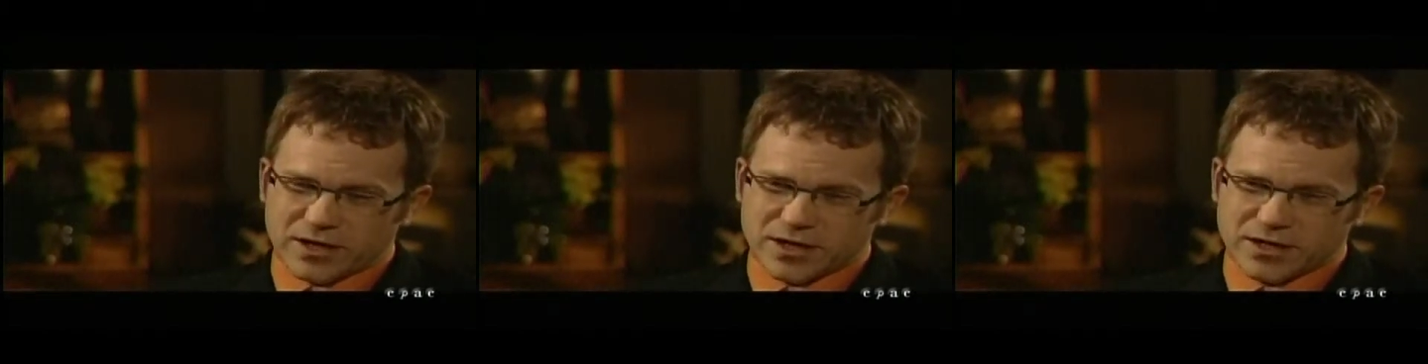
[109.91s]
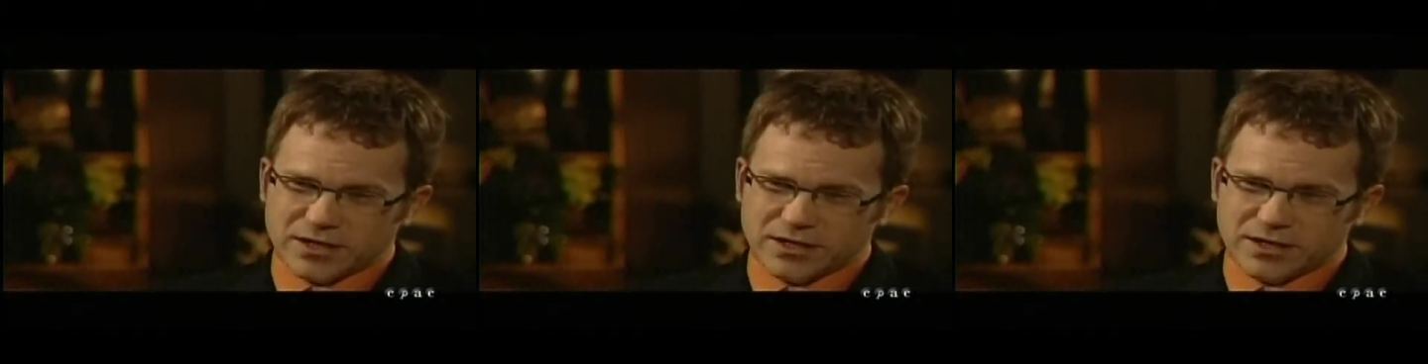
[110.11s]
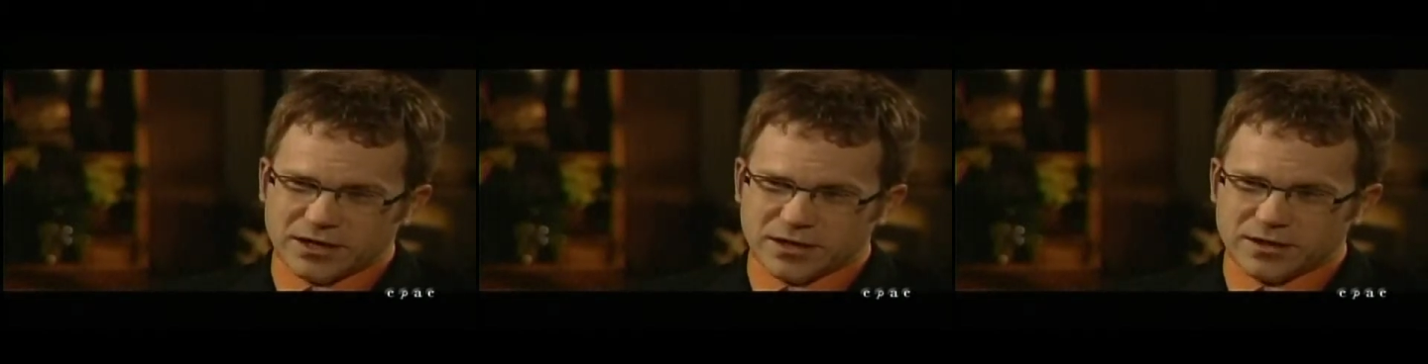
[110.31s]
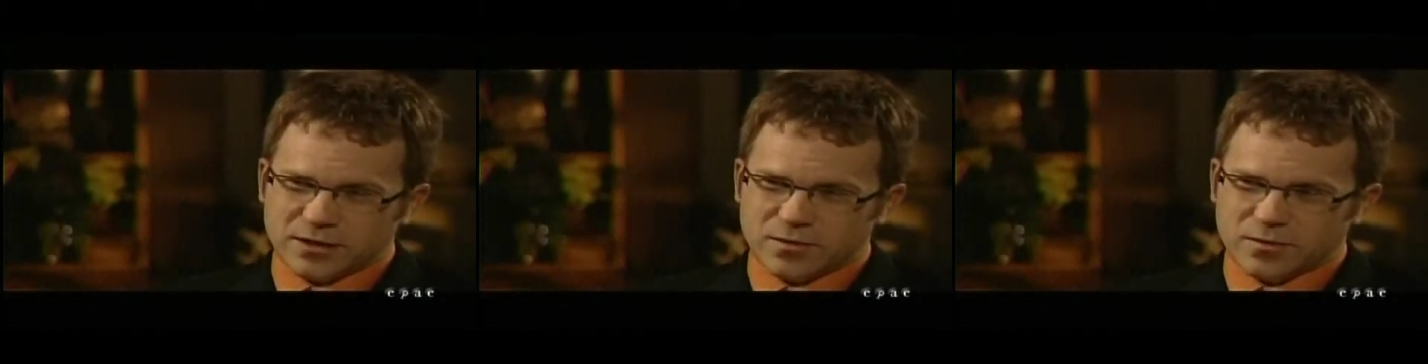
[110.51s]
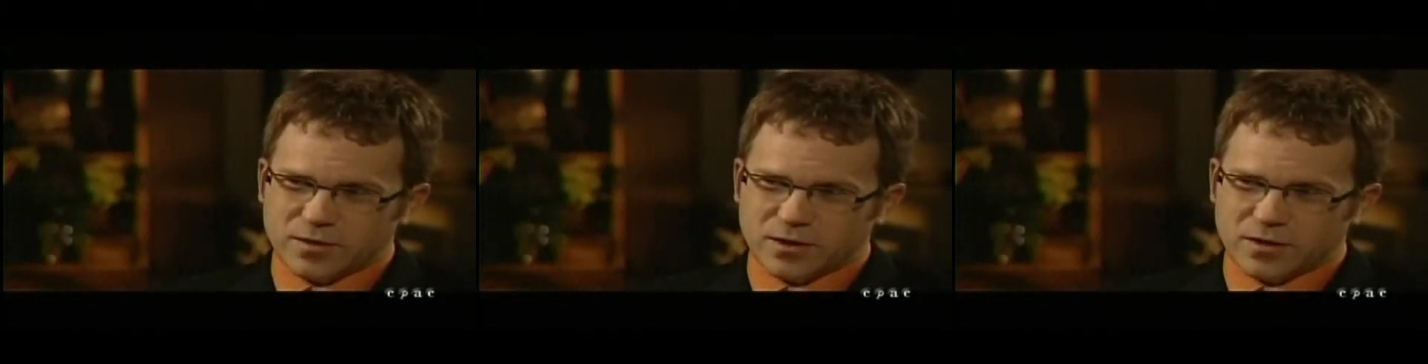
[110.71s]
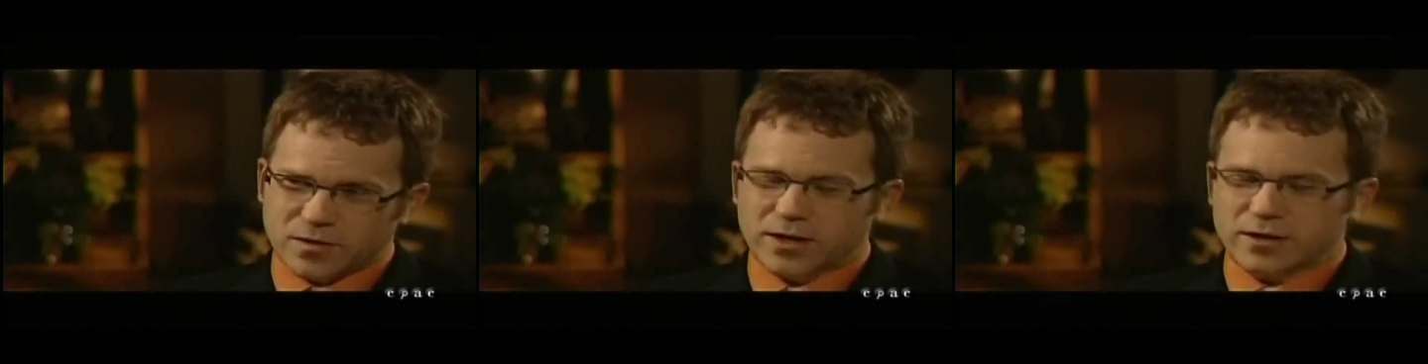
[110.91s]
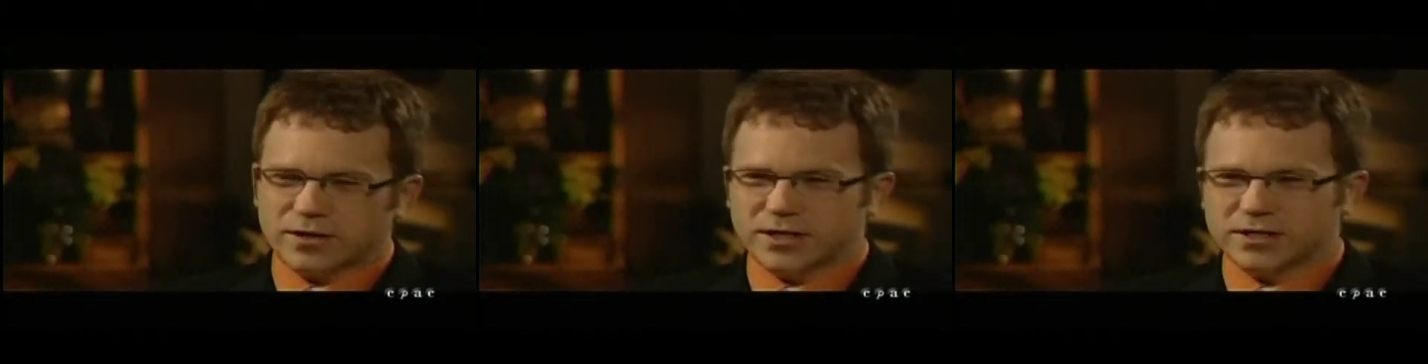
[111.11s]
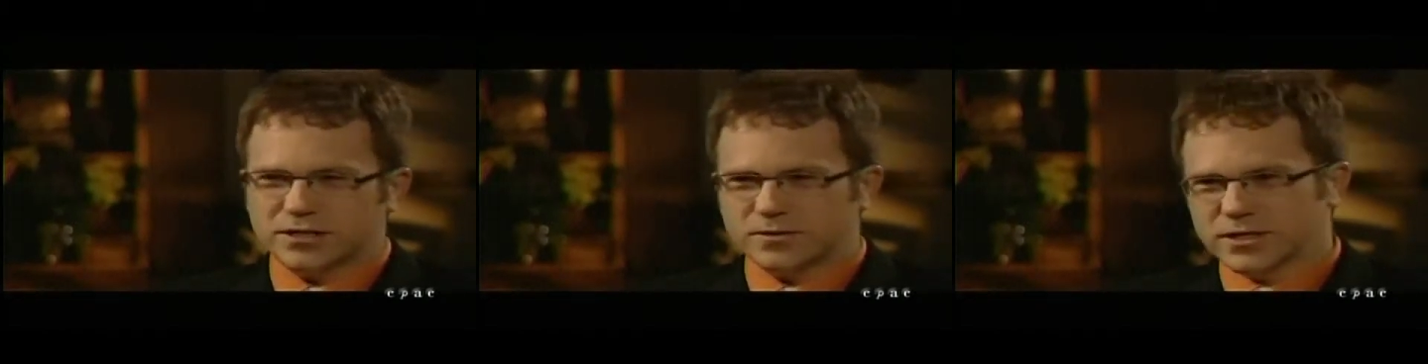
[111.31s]
And I decided, well, why
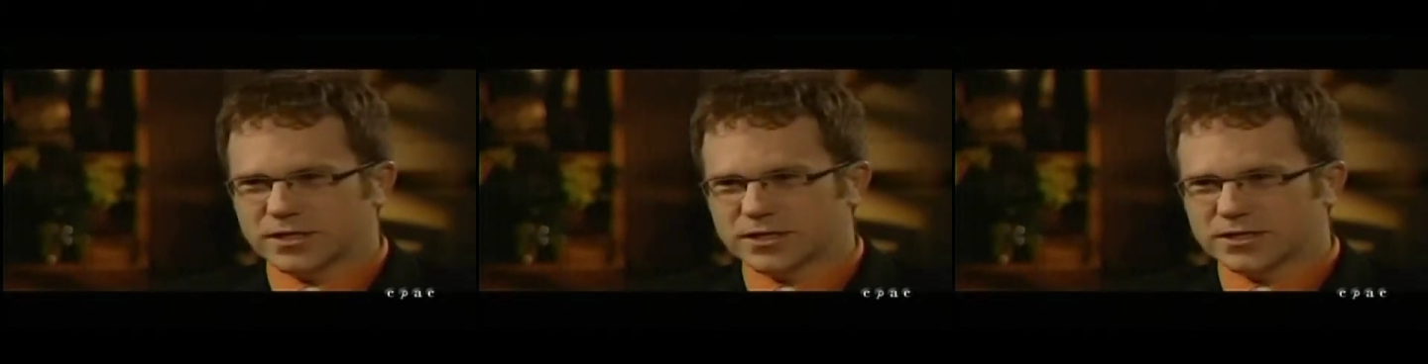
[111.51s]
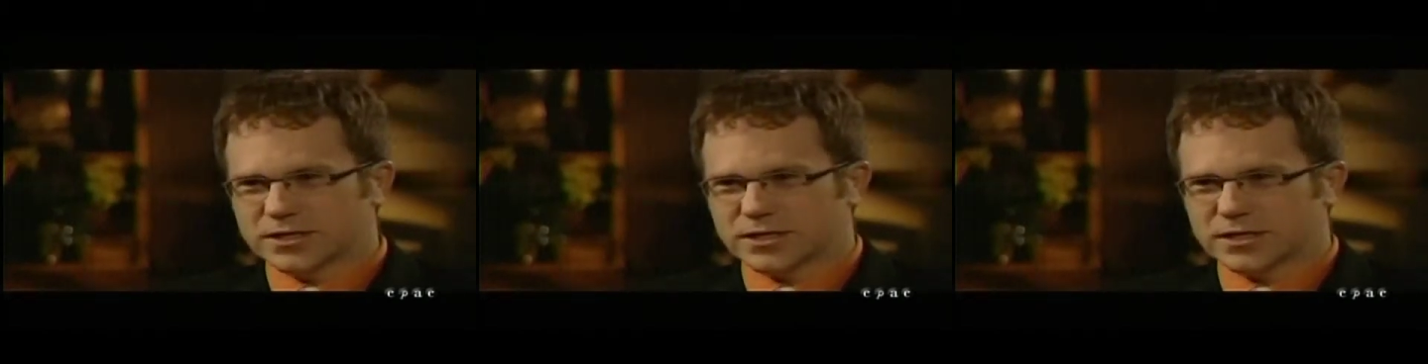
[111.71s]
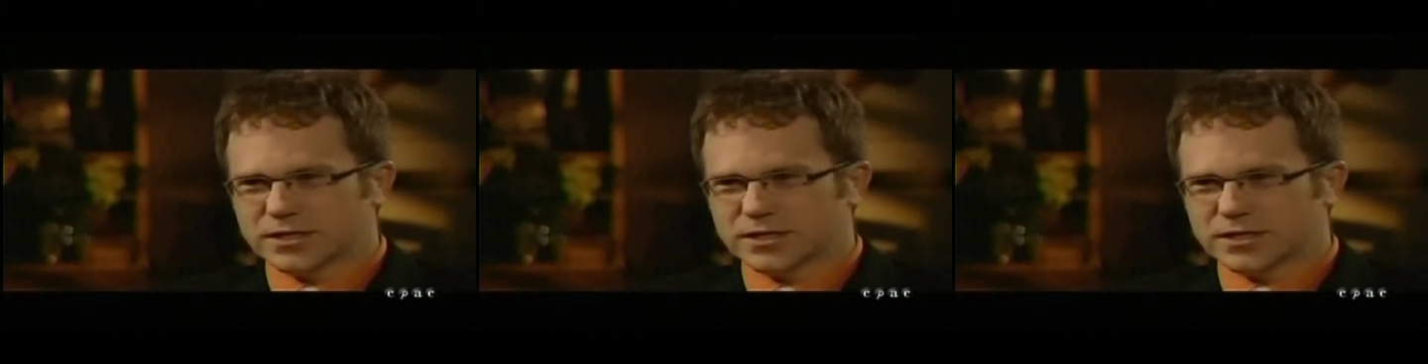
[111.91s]
don't I do this?